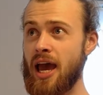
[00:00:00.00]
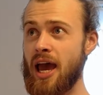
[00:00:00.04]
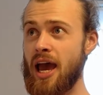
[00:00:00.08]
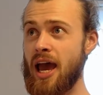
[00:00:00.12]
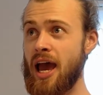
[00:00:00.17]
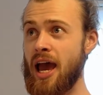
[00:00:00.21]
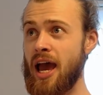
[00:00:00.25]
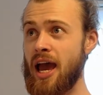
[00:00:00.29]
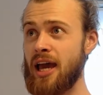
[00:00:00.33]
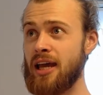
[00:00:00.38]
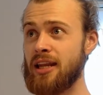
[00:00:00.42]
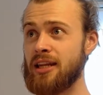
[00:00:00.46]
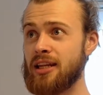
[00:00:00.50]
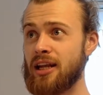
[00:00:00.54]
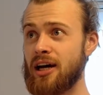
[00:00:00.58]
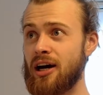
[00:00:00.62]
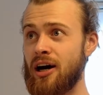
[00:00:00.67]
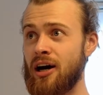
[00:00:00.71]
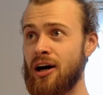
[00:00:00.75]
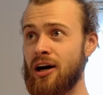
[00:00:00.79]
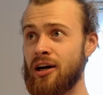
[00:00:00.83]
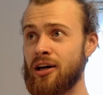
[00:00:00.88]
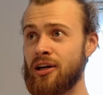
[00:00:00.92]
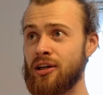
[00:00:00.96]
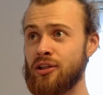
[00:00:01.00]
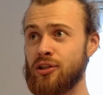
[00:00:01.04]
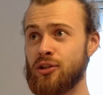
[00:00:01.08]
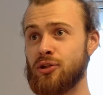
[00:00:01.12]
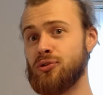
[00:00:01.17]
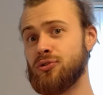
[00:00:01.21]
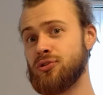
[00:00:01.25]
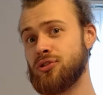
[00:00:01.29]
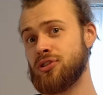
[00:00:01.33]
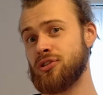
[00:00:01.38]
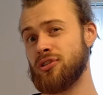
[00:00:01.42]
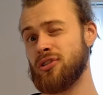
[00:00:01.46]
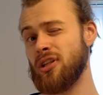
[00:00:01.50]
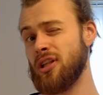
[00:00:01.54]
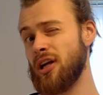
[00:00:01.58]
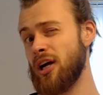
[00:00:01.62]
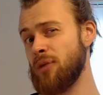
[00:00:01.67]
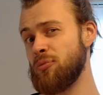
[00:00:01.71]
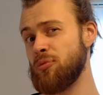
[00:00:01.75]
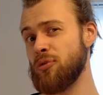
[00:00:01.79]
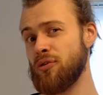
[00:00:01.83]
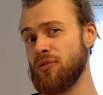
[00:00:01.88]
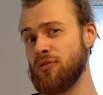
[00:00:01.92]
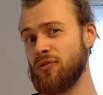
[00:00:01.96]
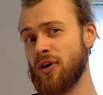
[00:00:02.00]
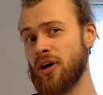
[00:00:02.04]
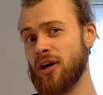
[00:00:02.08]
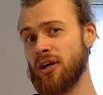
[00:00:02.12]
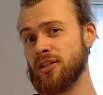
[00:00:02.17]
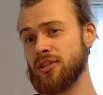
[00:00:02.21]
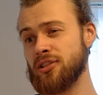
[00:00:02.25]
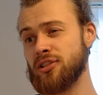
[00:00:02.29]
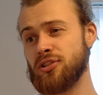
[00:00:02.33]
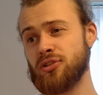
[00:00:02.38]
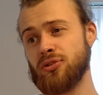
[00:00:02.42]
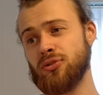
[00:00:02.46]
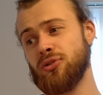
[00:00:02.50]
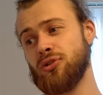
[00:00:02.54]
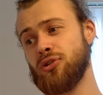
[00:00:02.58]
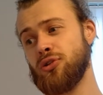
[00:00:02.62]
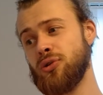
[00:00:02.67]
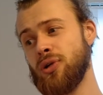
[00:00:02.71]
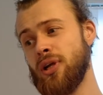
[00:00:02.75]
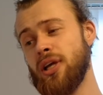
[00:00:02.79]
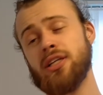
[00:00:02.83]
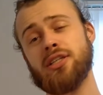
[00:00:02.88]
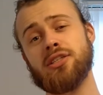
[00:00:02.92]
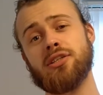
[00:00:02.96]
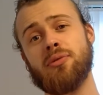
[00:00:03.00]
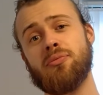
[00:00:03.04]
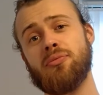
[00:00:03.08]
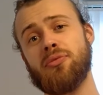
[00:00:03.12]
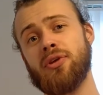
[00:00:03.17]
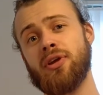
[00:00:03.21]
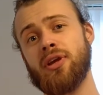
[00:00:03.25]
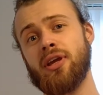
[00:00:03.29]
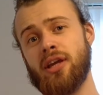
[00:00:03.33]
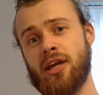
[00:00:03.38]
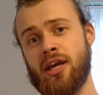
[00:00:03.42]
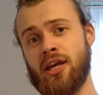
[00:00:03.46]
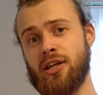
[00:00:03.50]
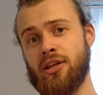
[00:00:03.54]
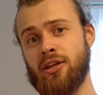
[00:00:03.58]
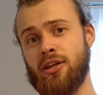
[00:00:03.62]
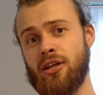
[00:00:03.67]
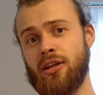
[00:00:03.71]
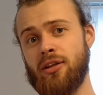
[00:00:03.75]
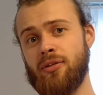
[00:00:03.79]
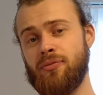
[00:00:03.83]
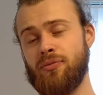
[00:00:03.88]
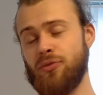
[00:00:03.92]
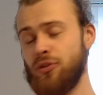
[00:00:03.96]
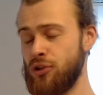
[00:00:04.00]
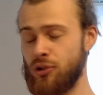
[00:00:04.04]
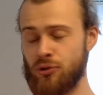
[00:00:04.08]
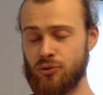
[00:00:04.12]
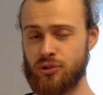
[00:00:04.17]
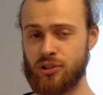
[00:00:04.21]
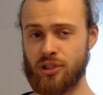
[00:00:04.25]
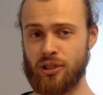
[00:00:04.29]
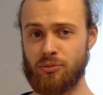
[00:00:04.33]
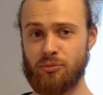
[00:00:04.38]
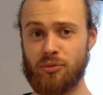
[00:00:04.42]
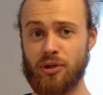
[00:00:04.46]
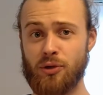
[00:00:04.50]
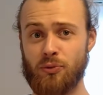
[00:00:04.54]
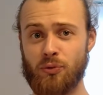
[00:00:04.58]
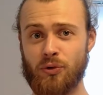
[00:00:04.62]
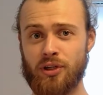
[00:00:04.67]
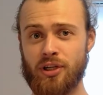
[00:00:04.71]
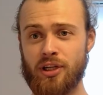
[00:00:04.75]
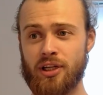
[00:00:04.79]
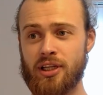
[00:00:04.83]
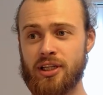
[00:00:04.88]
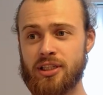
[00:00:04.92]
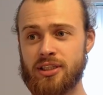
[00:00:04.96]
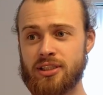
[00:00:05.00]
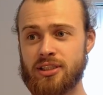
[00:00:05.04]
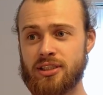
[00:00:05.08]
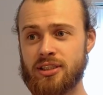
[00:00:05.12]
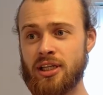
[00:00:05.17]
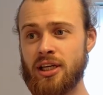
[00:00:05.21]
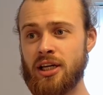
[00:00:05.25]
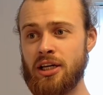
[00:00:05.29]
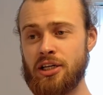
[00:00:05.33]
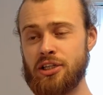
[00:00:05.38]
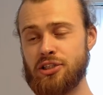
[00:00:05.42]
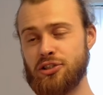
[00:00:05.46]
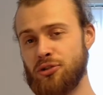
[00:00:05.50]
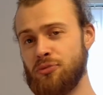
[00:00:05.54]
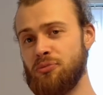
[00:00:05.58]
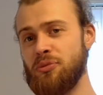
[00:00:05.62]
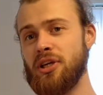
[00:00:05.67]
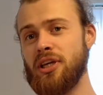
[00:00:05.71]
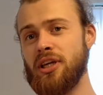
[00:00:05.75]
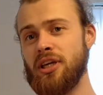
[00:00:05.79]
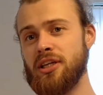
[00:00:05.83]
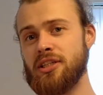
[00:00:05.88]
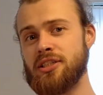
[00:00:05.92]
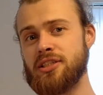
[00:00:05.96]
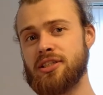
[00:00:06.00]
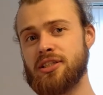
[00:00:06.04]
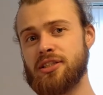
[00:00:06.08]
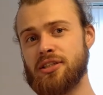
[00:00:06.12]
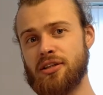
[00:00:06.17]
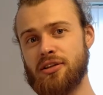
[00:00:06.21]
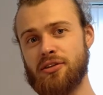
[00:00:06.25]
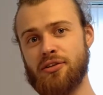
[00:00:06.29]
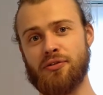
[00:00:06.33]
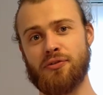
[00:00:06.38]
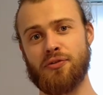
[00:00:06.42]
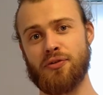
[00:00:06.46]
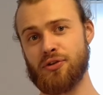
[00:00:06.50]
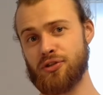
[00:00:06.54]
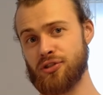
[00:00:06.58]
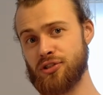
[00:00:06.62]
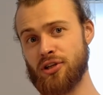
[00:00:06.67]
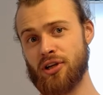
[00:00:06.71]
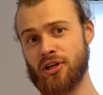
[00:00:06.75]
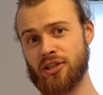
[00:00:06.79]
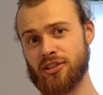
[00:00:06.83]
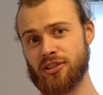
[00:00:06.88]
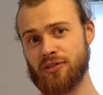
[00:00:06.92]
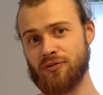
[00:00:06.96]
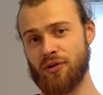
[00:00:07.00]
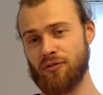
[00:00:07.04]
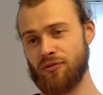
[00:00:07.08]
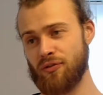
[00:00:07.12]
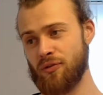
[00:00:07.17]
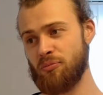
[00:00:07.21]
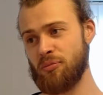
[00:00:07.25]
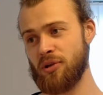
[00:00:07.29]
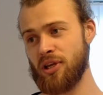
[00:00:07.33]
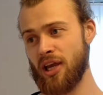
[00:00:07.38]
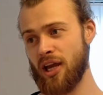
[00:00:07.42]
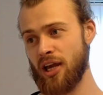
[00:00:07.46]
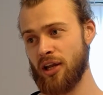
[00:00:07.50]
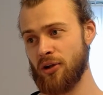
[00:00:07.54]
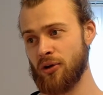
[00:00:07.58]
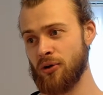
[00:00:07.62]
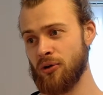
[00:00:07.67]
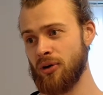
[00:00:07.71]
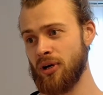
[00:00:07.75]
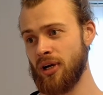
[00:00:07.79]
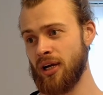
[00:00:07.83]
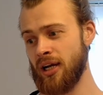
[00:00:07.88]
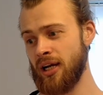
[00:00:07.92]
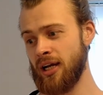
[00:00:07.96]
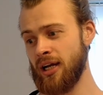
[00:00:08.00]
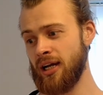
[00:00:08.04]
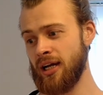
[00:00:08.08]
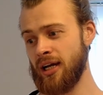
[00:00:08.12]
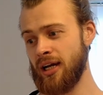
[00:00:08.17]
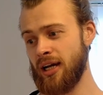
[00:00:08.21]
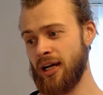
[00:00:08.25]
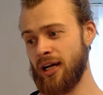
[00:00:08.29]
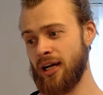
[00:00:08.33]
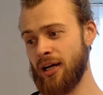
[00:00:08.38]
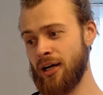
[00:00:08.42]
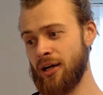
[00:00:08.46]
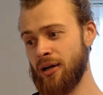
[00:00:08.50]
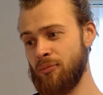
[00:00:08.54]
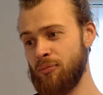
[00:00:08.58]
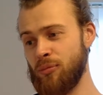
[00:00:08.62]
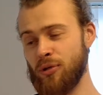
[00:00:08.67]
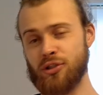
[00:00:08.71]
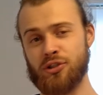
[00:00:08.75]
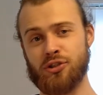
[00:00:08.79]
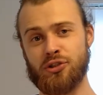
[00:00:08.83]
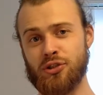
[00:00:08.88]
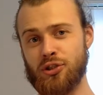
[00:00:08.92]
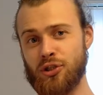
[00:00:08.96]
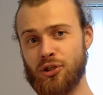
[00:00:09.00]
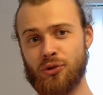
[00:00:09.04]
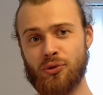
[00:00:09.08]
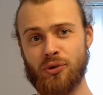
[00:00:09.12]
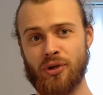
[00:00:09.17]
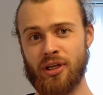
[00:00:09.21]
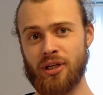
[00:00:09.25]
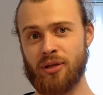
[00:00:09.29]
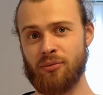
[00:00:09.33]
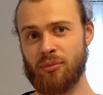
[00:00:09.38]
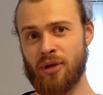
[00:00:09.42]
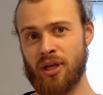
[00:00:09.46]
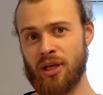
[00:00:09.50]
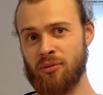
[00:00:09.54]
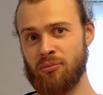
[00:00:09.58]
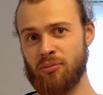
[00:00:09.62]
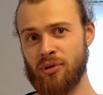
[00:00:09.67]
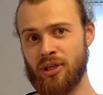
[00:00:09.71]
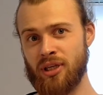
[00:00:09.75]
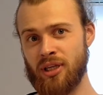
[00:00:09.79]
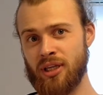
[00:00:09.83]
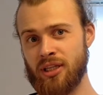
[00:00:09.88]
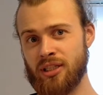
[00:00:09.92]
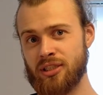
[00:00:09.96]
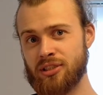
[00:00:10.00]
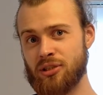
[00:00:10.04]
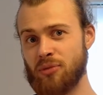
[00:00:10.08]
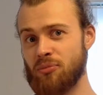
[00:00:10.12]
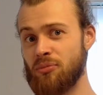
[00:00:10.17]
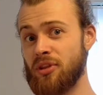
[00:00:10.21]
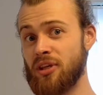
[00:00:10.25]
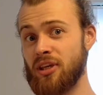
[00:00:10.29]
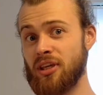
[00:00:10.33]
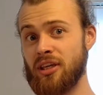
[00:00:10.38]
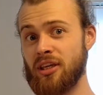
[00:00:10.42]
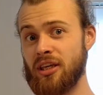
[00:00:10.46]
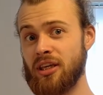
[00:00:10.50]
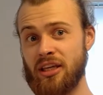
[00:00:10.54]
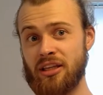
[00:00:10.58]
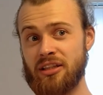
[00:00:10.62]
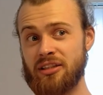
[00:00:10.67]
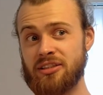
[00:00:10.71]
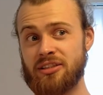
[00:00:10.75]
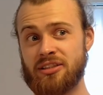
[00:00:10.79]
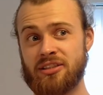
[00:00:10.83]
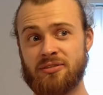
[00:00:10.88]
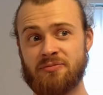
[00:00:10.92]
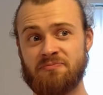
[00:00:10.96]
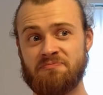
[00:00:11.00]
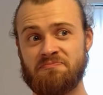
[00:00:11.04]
and I used the library files to create something, and you tell me what it is. To me it's the first octave of a piano, but to you it may be something else.